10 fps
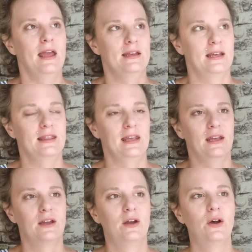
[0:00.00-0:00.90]
and I
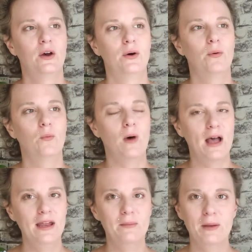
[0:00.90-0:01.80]
think,
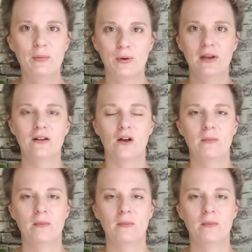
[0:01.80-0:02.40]
why am I putting